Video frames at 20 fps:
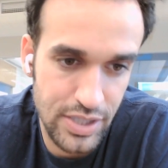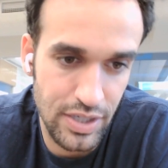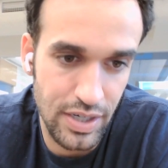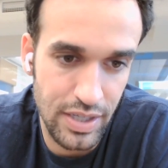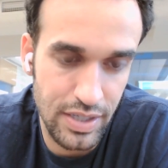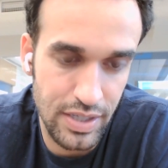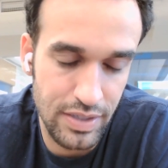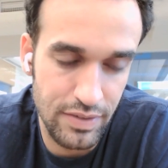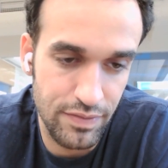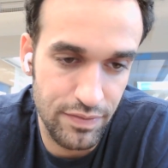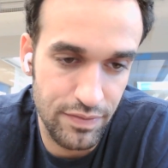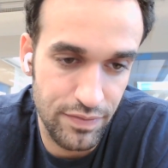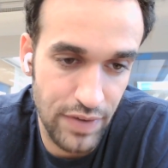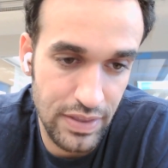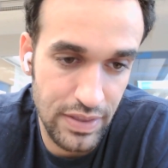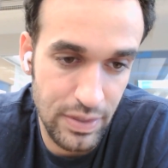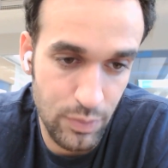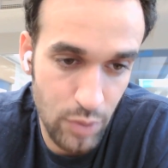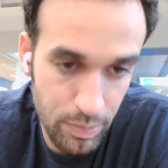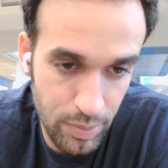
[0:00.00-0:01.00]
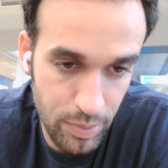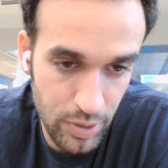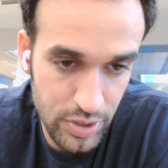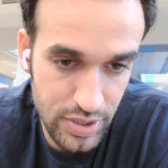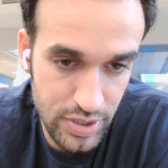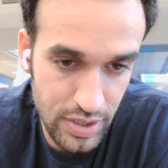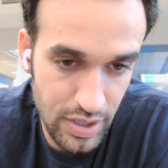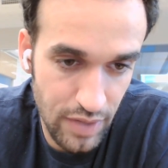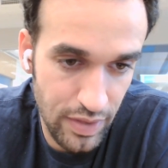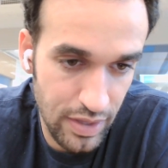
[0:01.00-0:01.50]
actually find the wrong
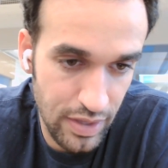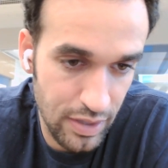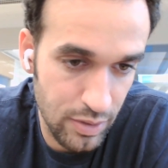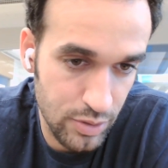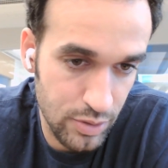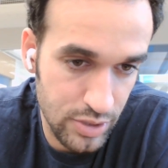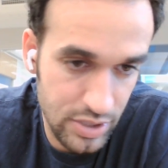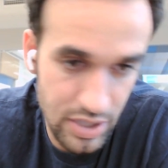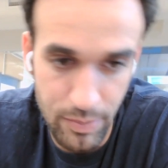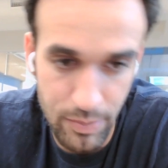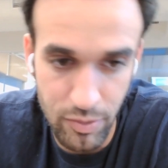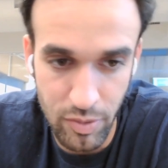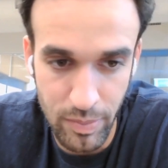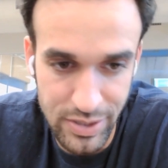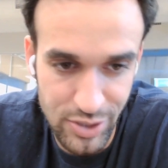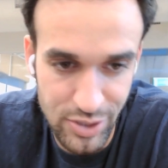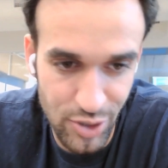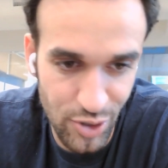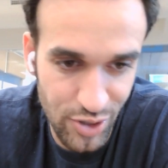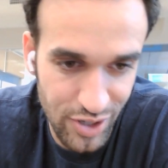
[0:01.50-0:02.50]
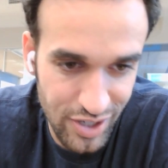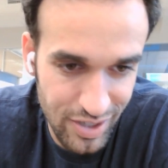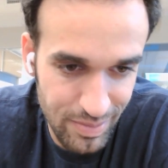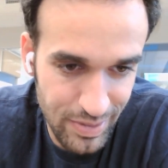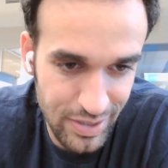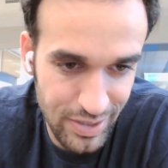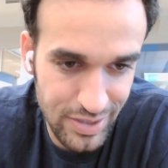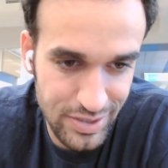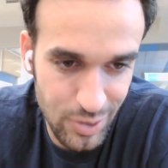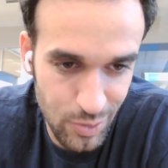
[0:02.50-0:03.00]
person and then you don't sleep for much
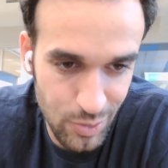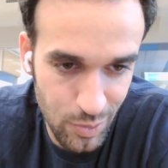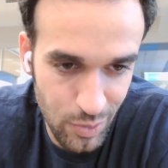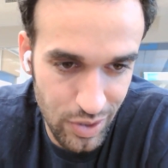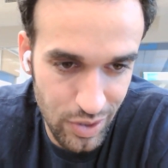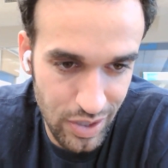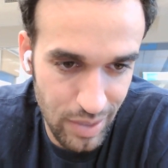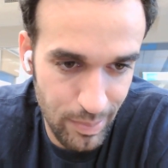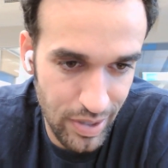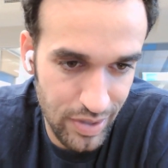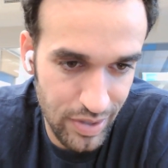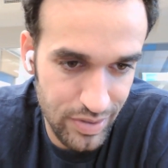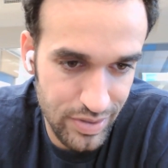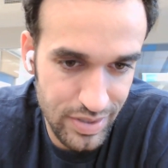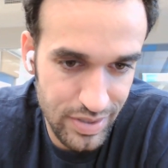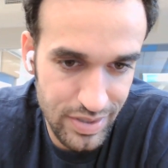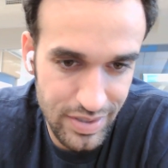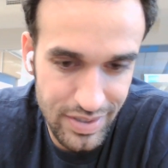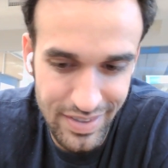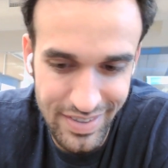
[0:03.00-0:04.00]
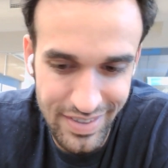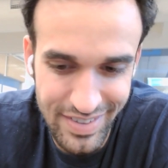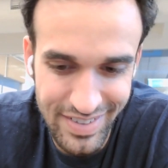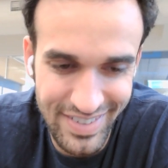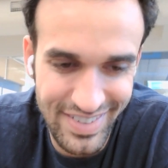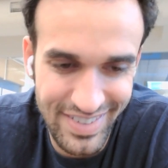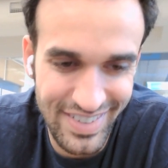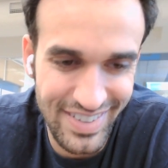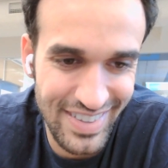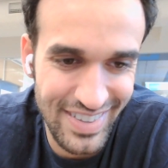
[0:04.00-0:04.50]
longer because you're worried about
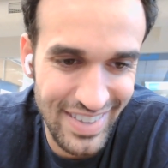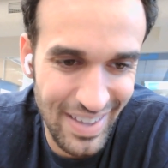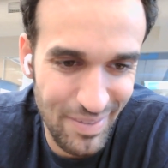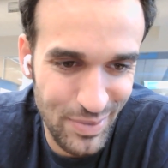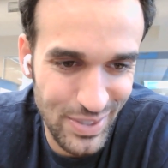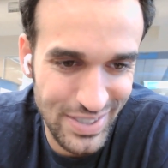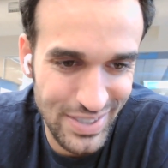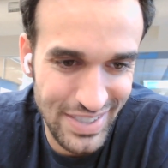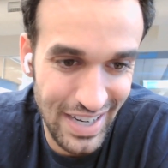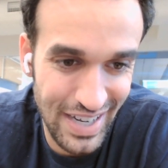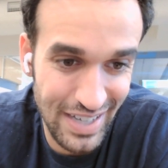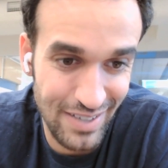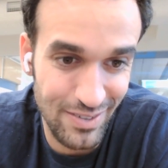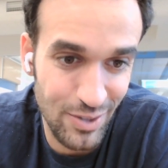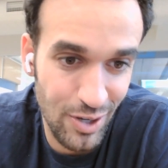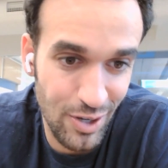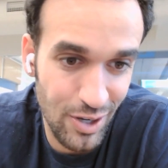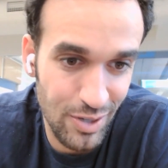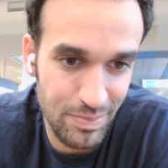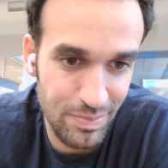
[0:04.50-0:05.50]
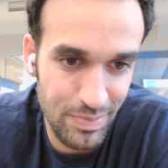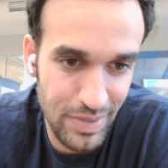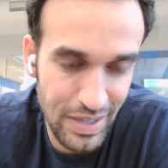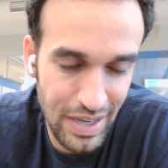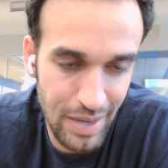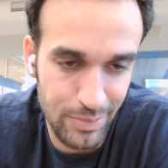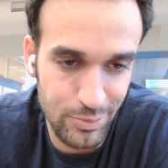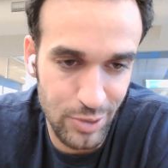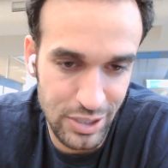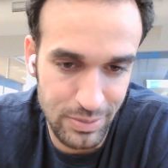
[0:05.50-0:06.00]
that person like not
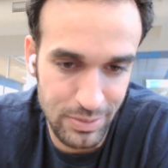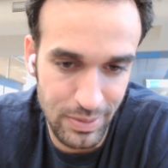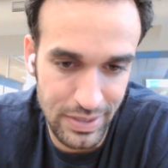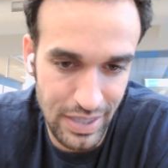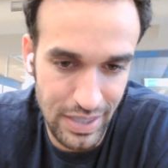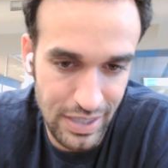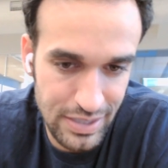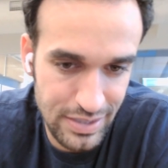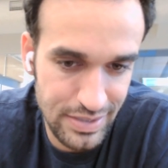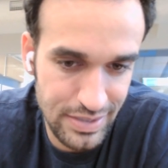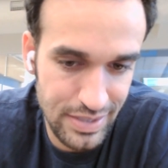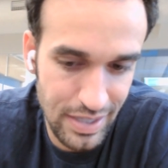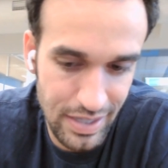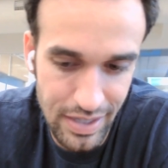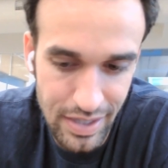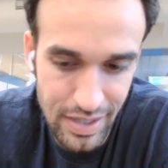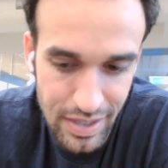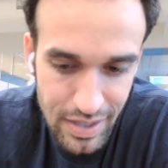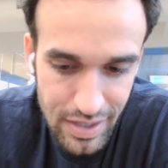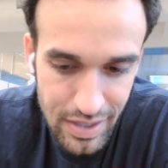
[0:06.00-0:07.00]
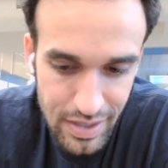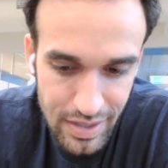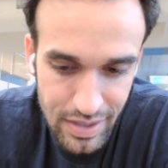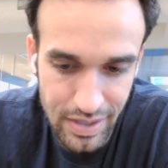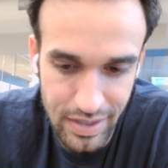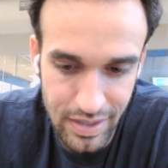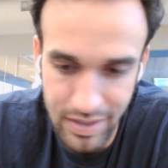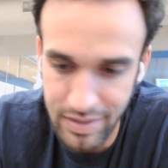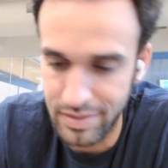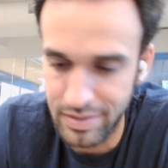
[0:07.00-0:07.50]
being up to expectations and
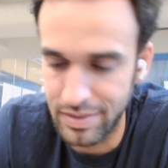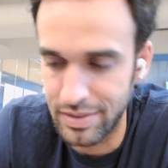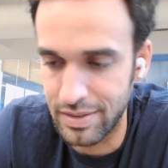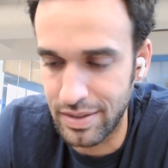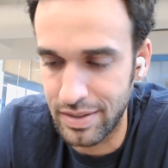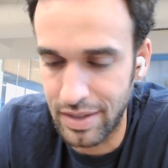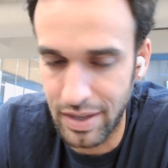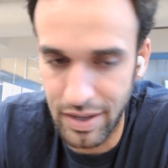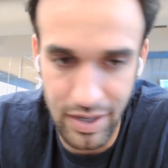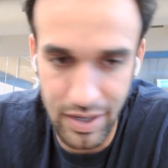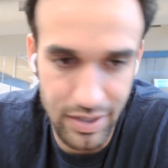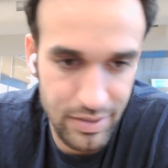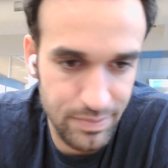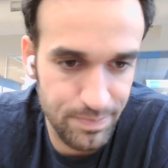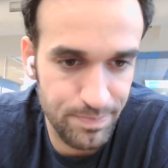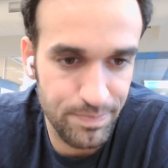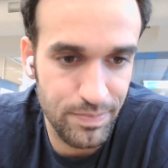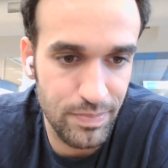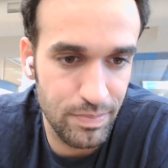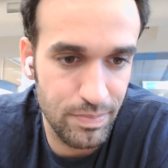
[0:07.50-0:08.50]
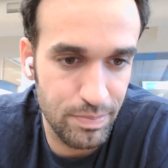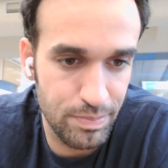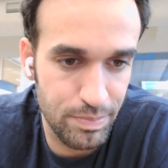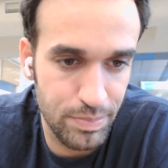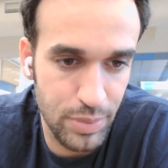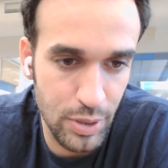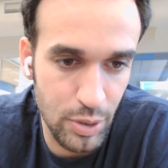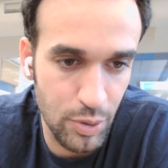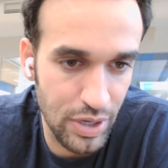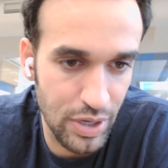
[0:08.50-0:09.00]
kind of like
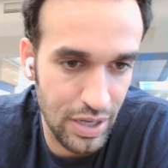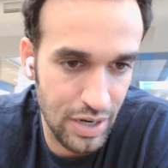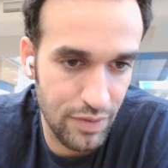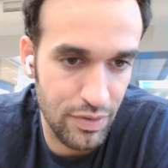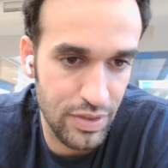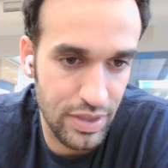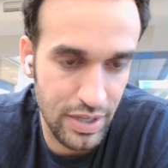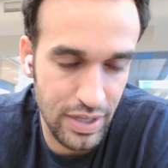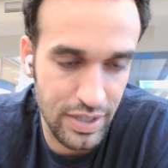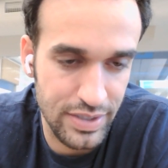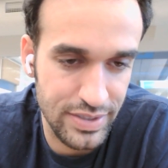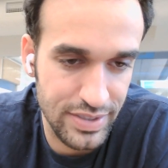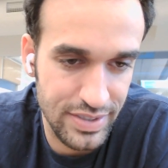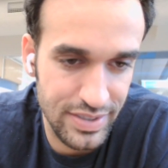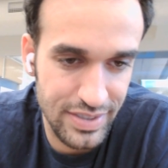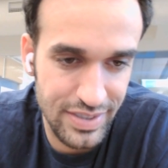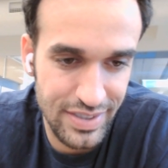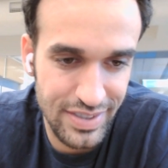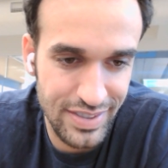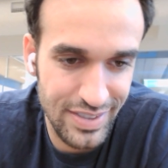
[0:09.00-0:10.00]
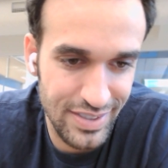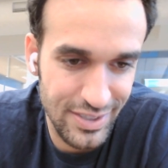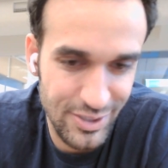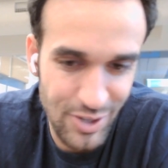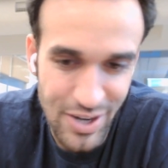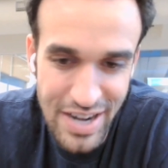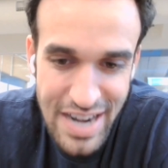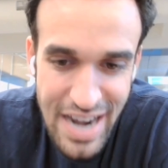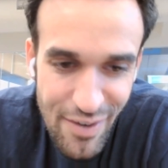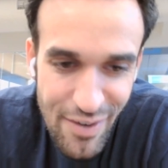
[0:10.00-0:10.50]
polluting everything else.
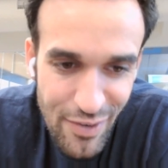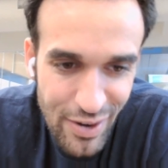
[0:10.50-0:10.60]
So